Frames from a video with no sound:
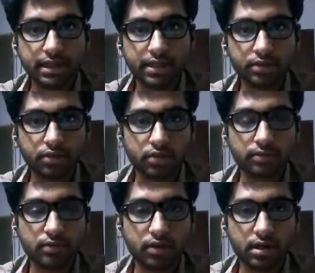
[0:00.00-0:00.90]
and
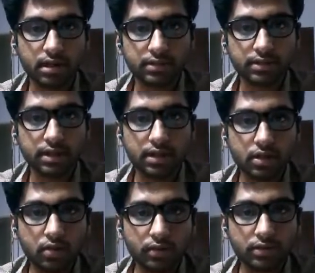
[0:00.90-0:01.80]
good products
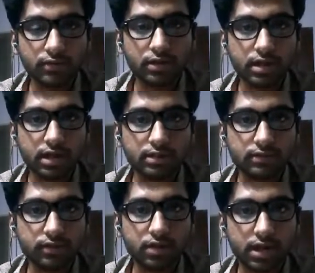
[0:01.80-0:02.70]
which will last
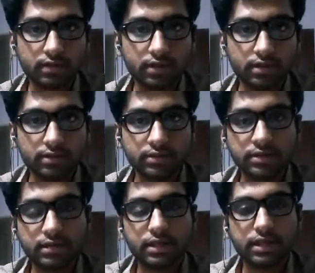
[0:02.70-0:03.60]
forever
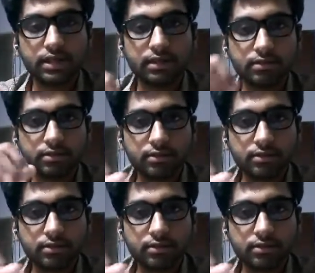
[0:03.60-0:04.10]
in